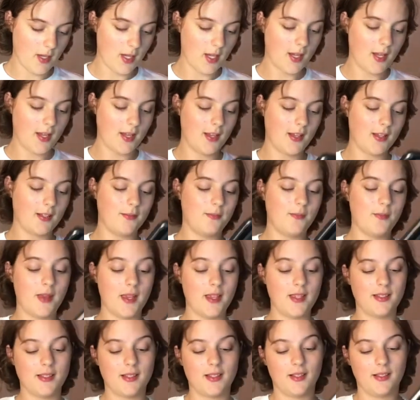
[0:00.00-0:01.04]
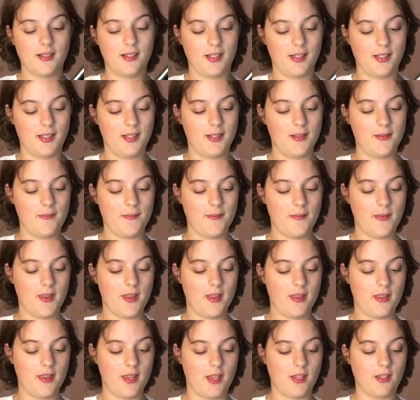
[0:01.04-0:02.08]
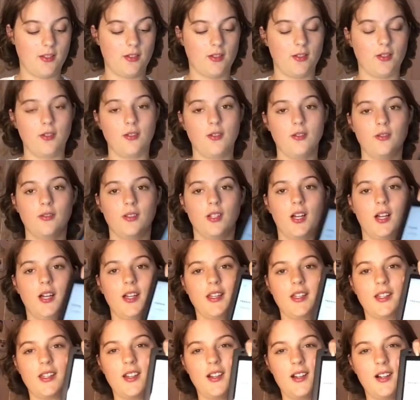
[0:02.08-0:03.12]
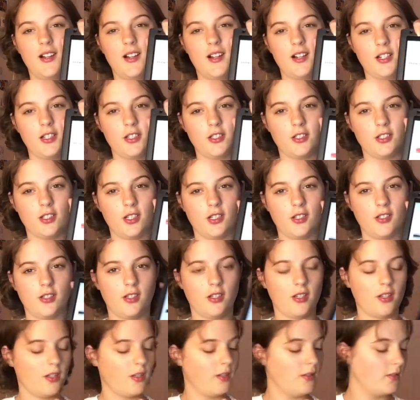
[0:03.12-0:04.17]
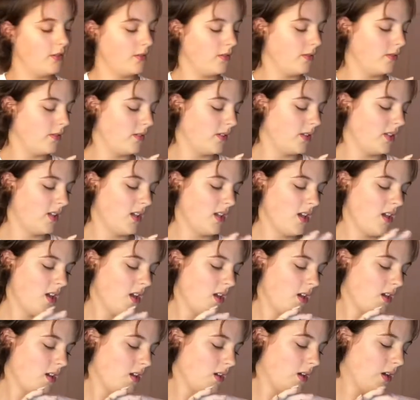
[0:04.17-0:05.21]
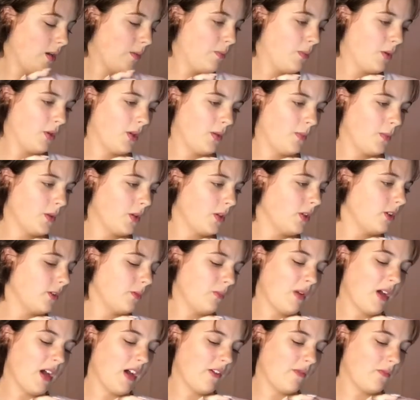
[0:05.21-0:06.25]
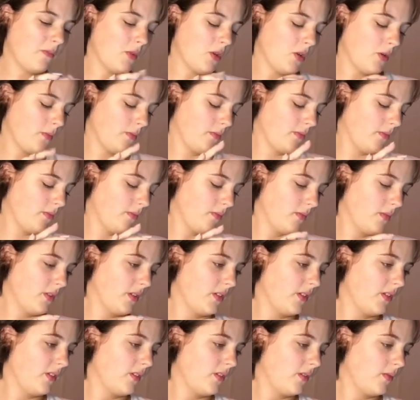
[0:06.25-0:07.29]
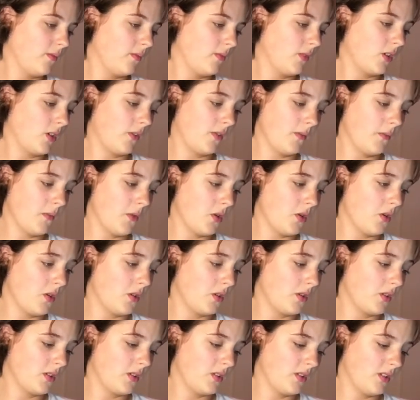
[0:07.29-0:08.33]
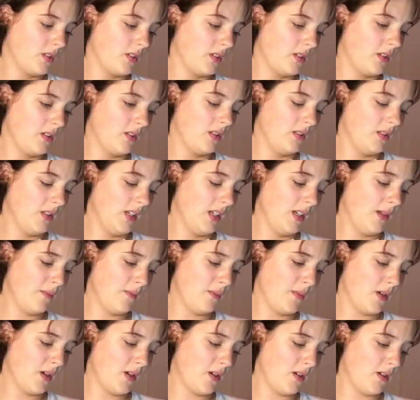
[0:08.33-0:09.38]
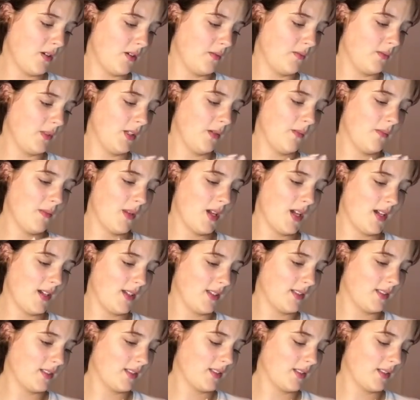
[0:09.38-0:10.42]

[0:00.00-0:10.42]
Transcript: And basically, they do like eyeshadows, body butters, bath bombs, coffee mugs, lip balm, lip masks,